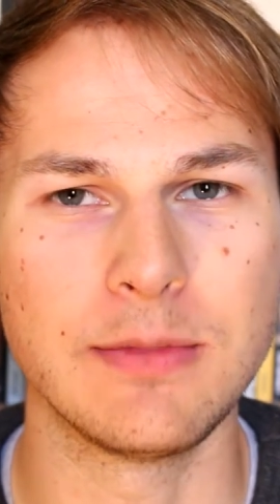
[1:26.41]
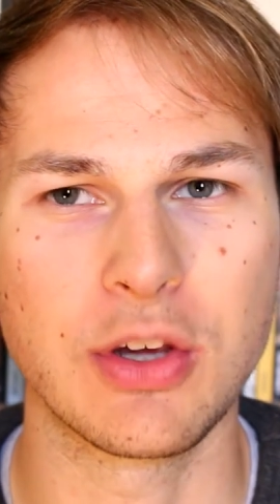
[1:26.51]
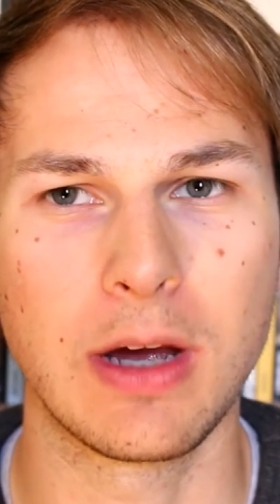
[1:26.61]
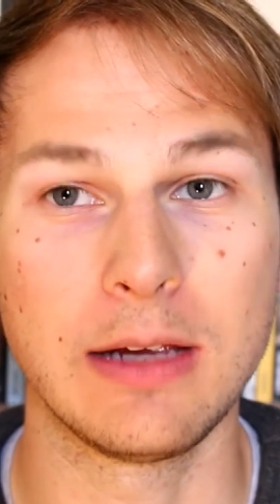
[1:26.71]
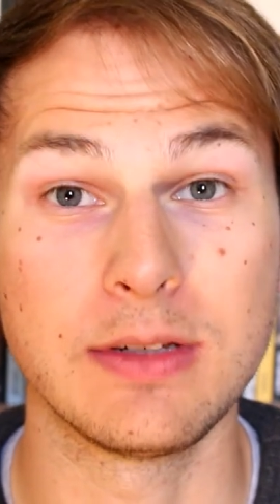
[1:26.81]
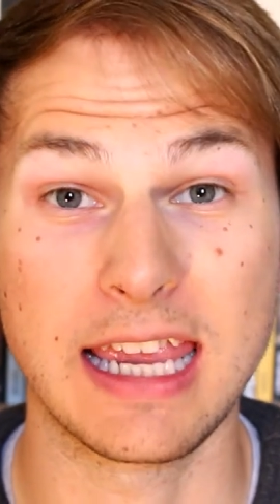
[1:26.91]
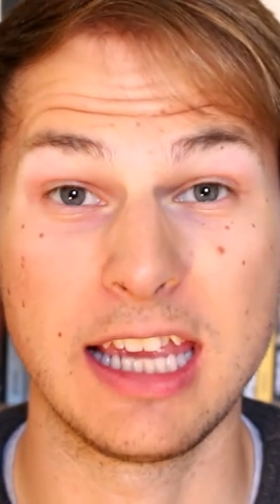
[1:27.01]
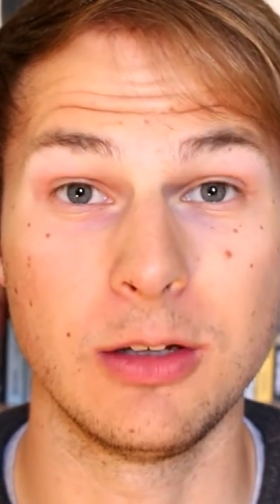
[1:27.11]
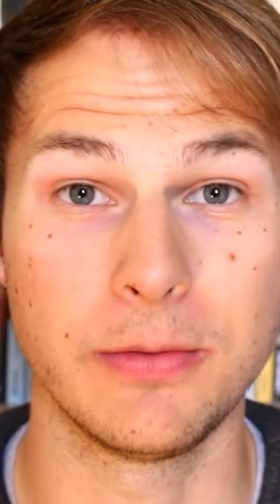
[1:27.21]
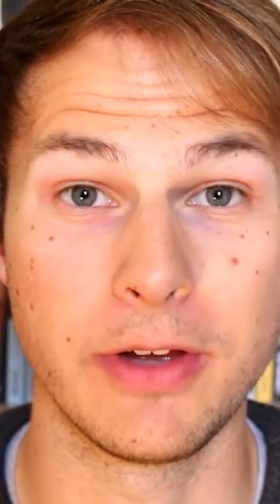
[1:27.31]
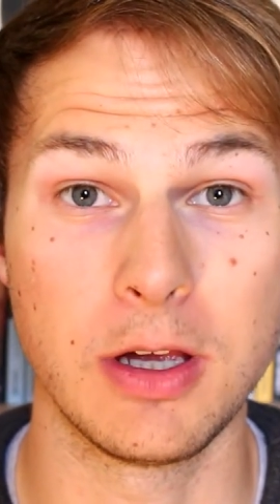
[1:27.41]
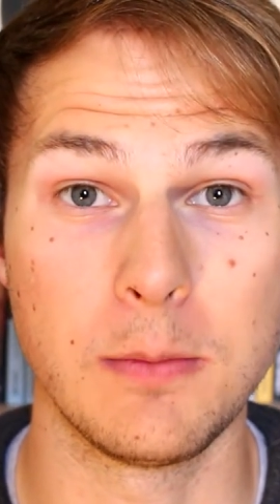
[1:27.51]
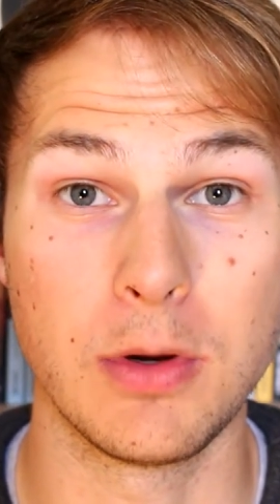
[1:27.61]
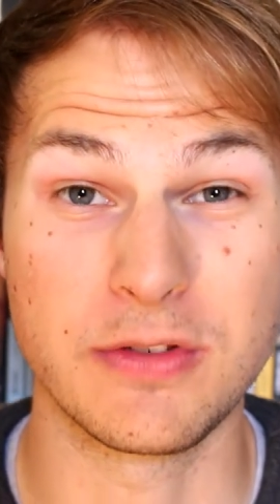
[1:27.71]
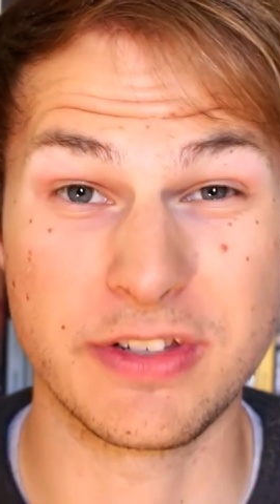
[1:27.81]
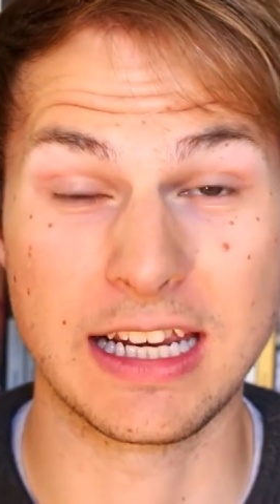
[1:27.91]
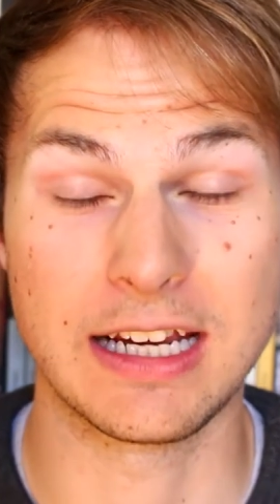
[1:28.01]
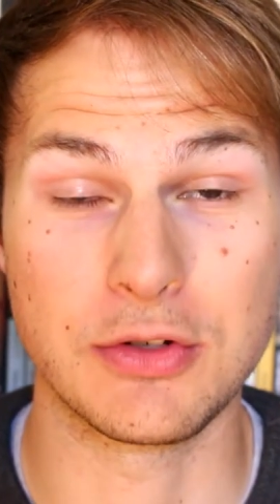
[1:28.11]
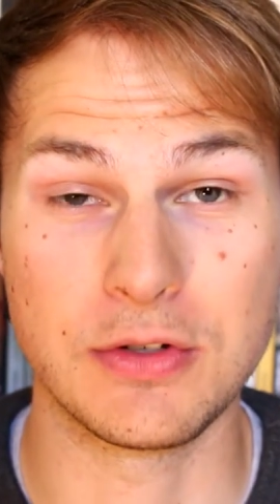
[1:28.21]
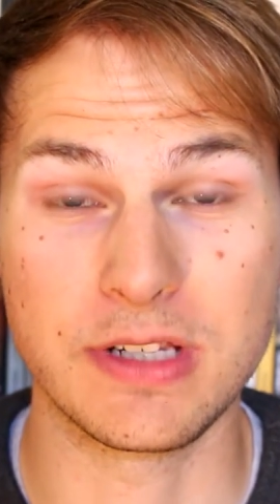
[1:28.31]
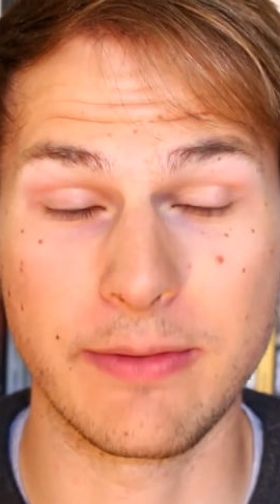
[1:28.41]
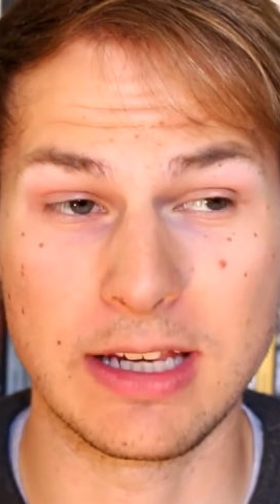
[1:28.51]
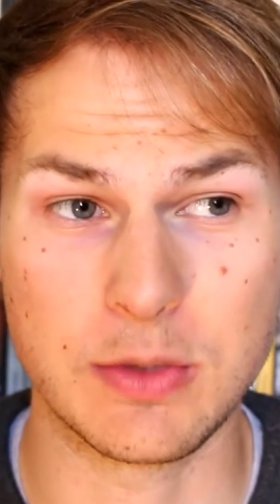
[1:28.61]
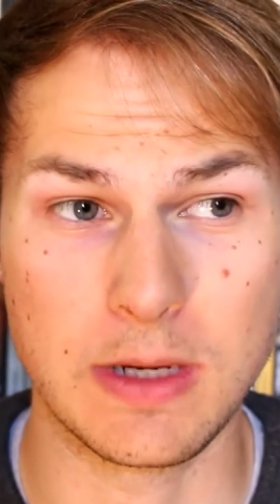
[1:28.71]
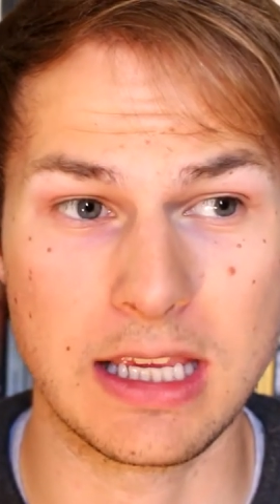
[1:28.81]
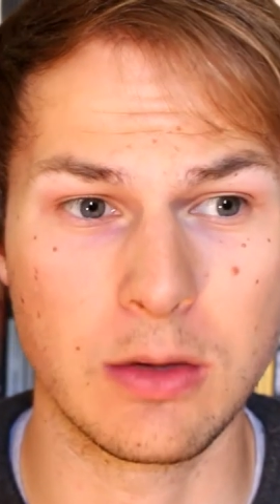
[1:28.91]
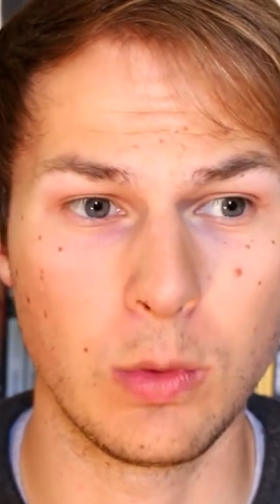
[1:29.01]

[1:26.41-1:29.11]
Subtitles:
So I was ill for most of St Andrews events week,